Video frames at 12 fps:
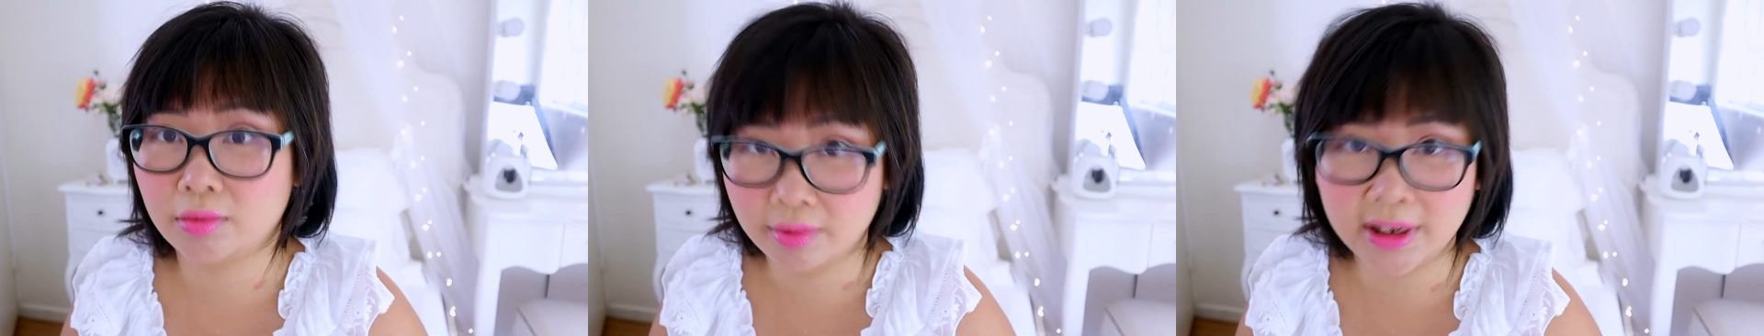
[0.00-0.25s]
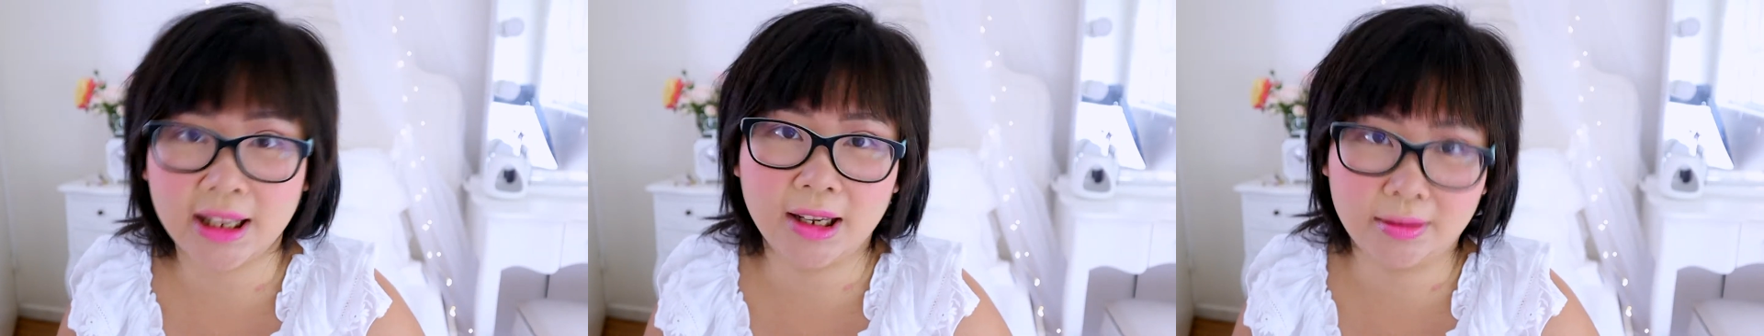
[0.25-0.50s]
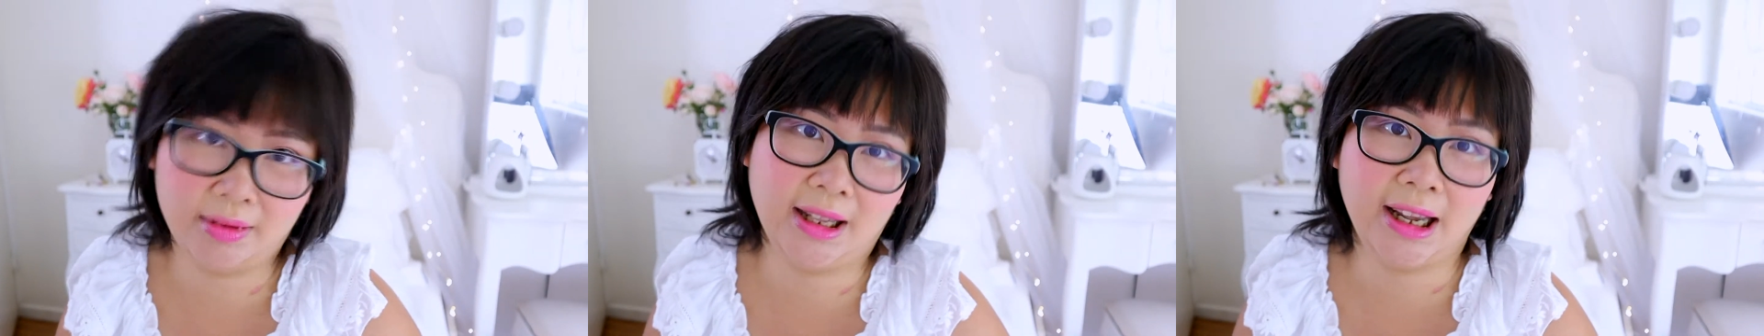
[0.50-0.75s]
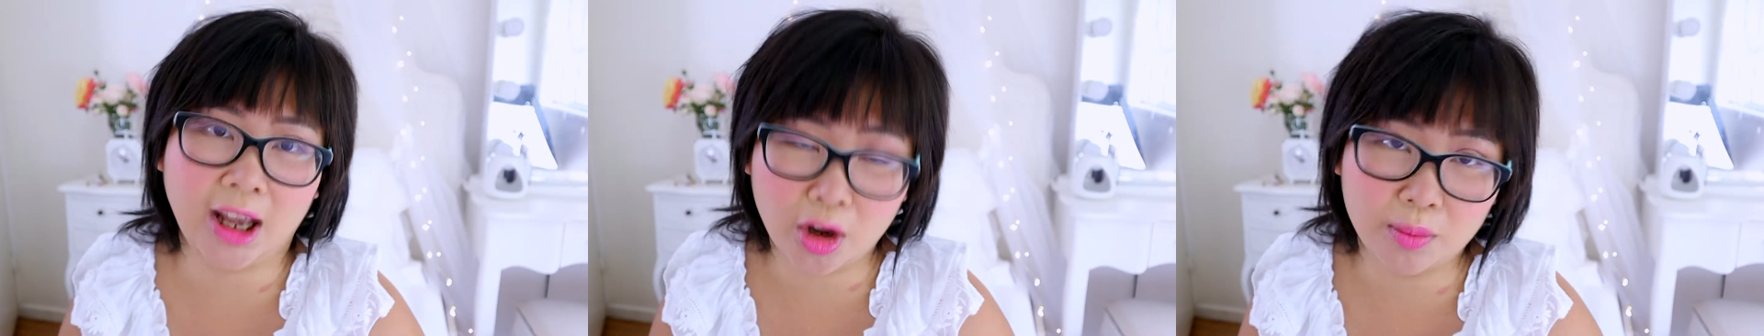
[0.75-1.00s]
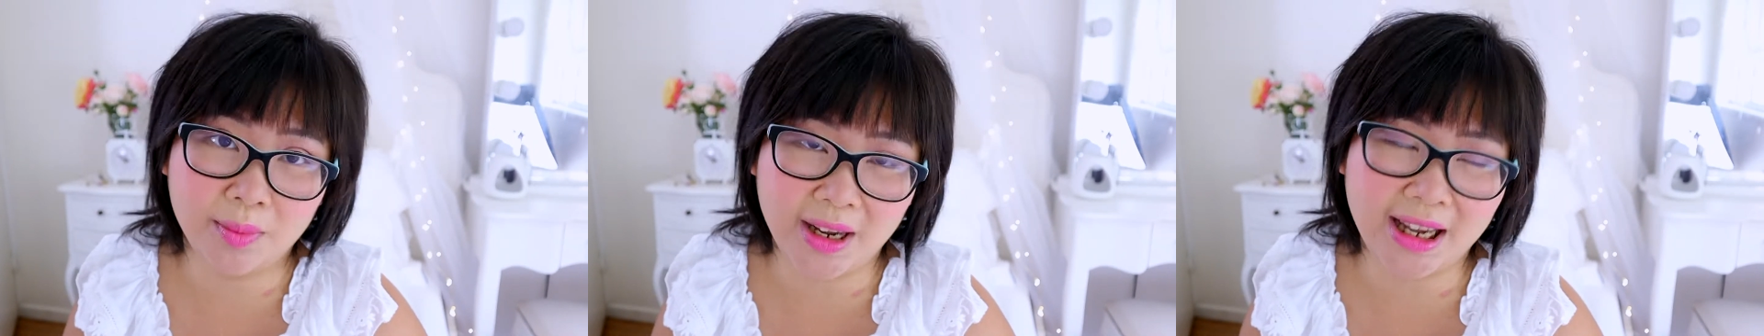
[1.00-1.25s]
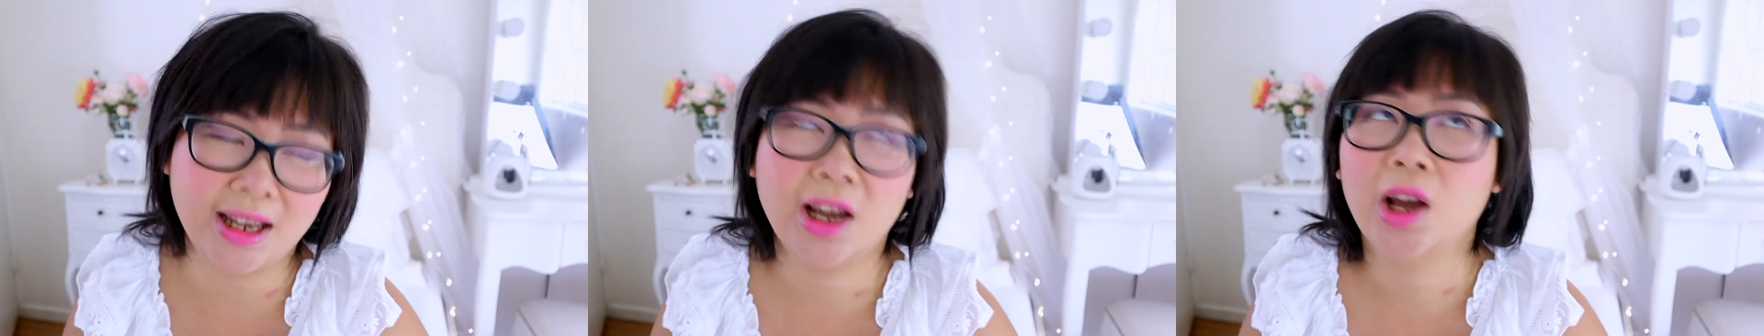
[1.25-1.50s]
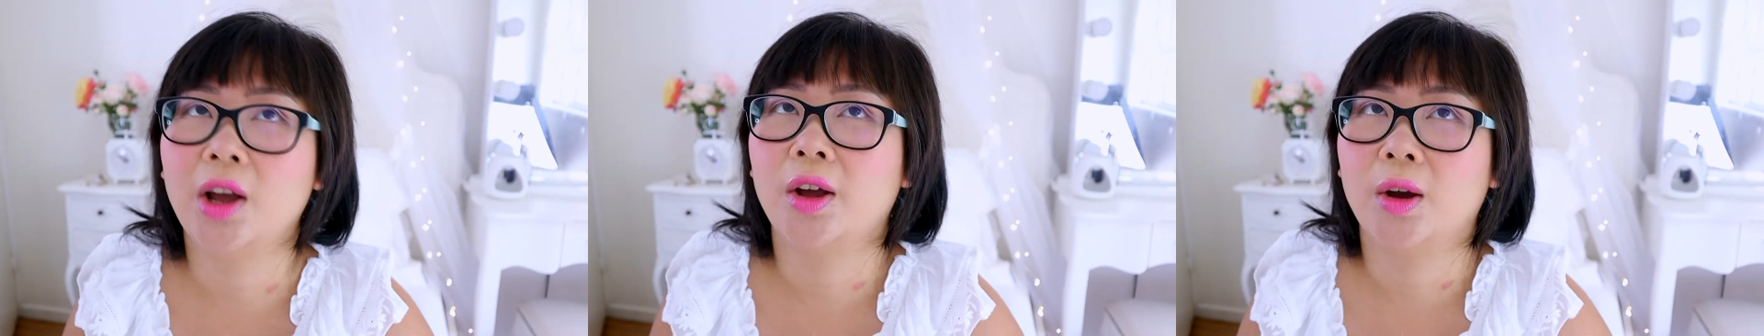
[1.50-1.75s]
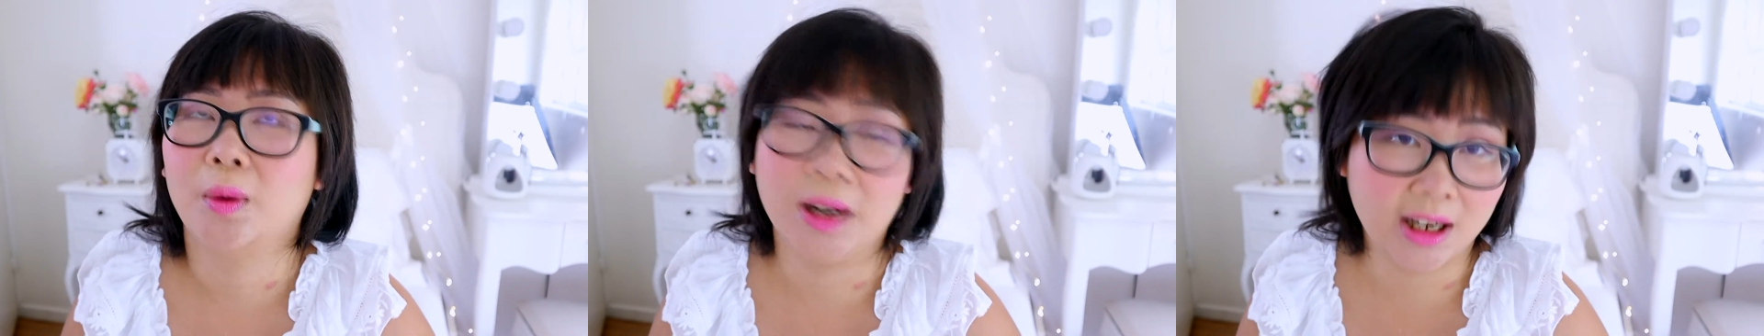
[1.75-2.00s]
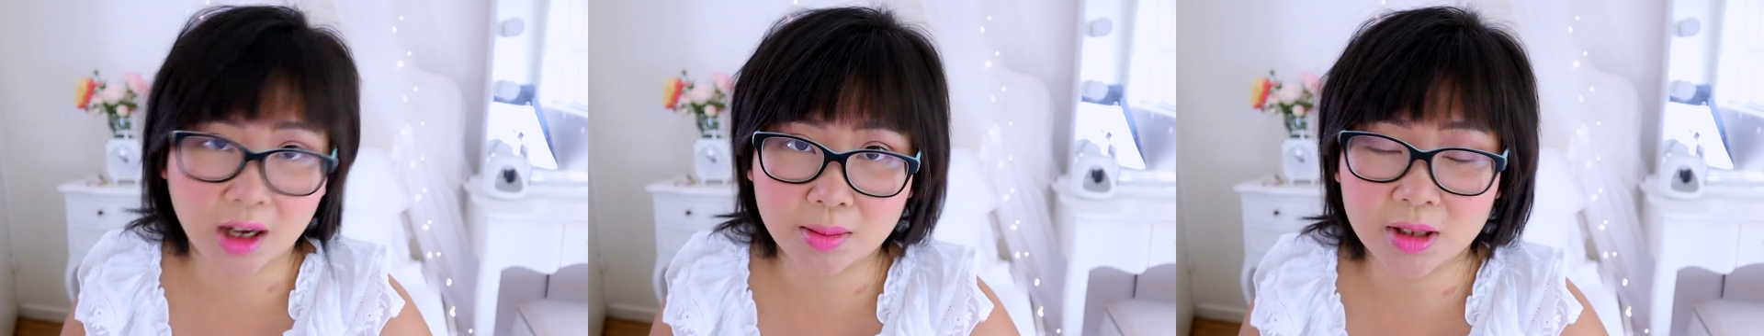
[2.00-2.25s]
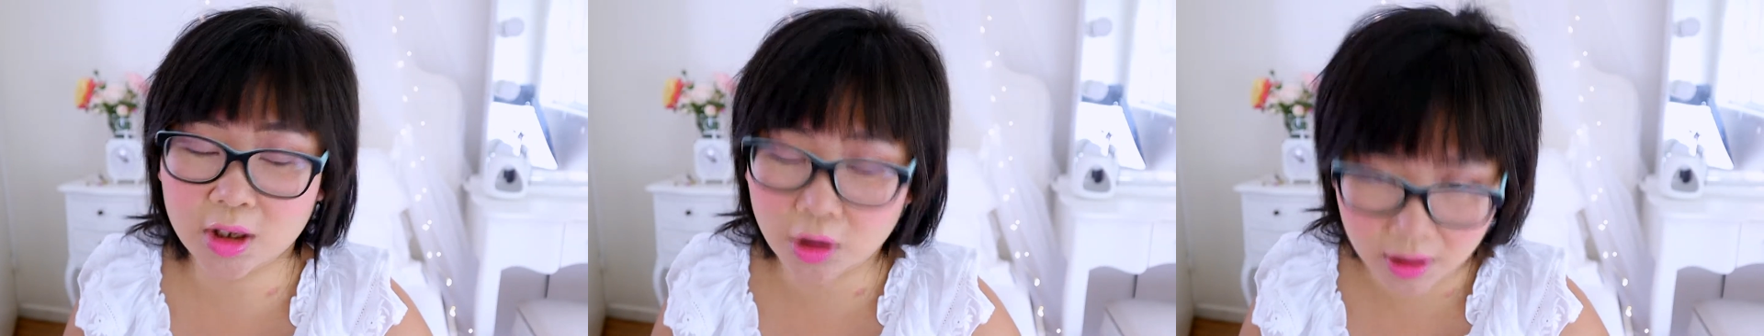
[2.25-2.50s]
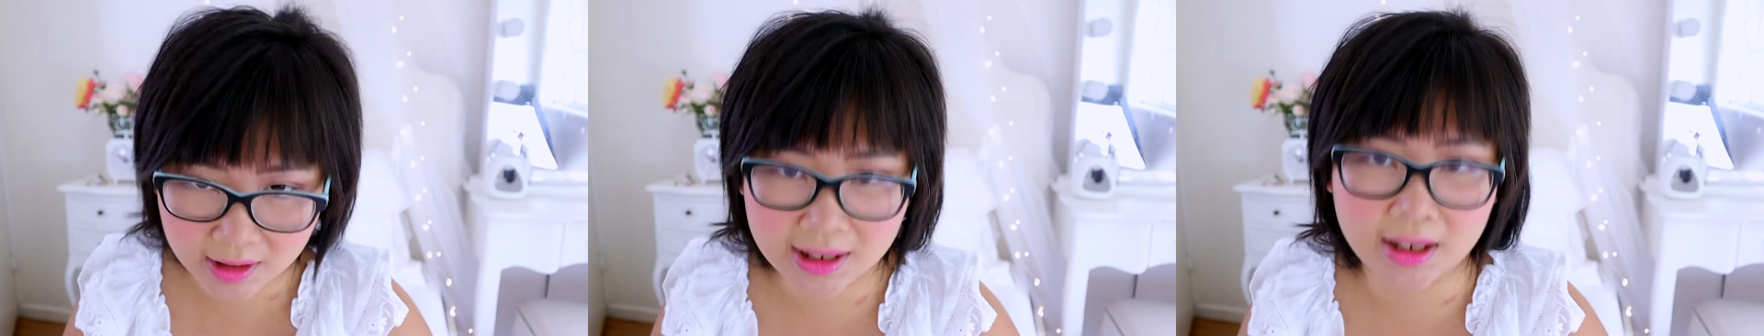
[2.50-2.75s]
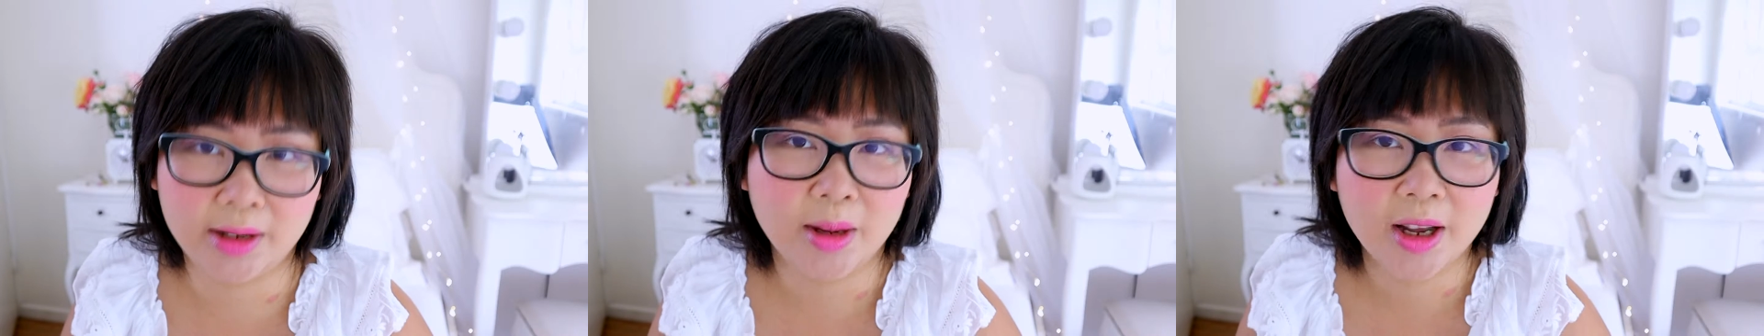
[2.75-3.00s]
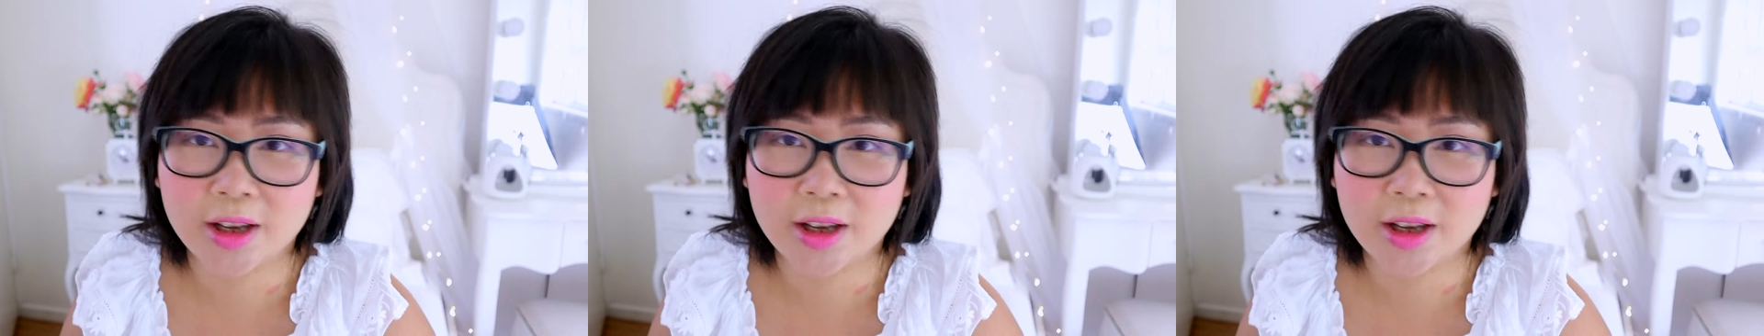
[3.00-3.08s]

really help me when it comes to go to sleep.